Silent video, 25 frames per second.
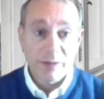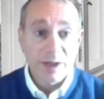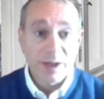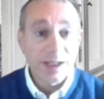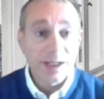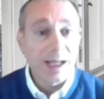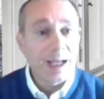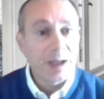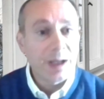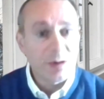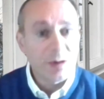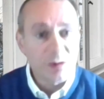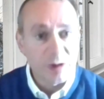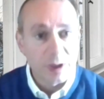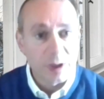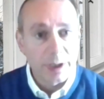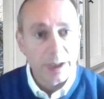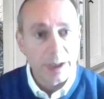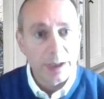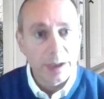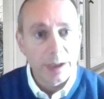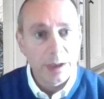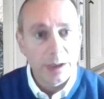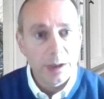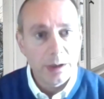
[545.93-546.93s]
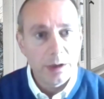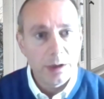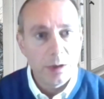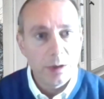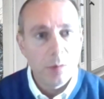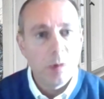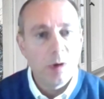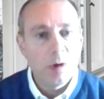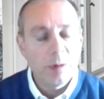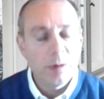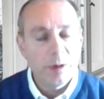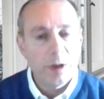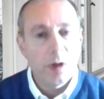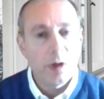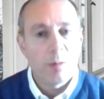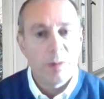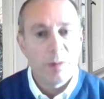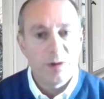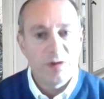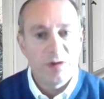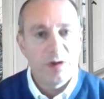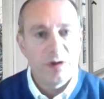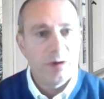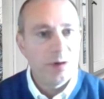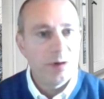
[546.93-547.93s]
and actually you want the
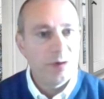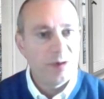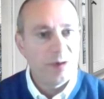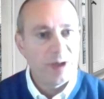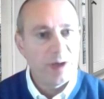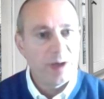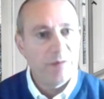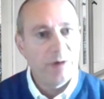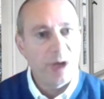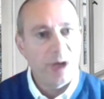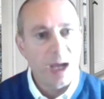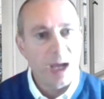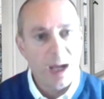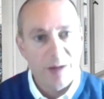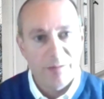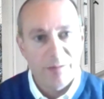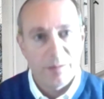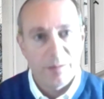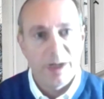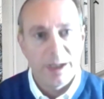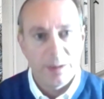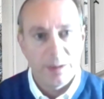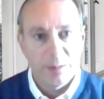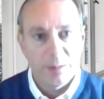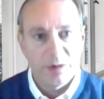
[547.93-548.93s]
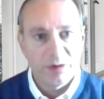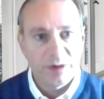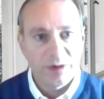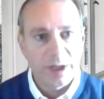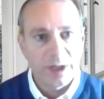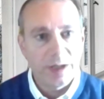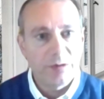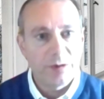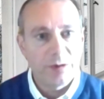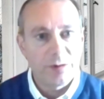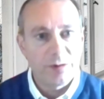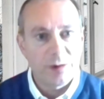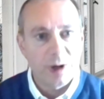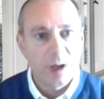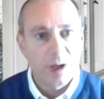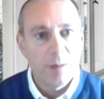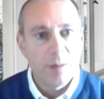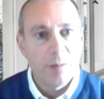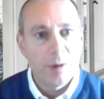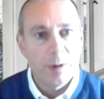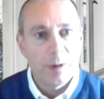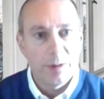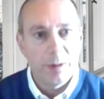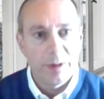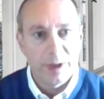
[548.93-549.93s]
opportunity, if you have made a mistake, to try and
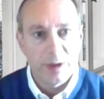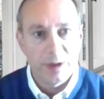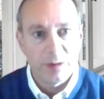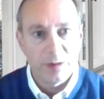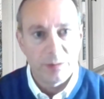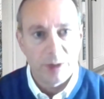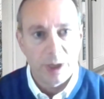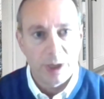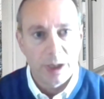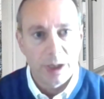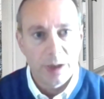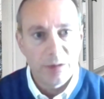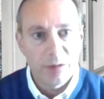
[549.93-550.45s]
put things right.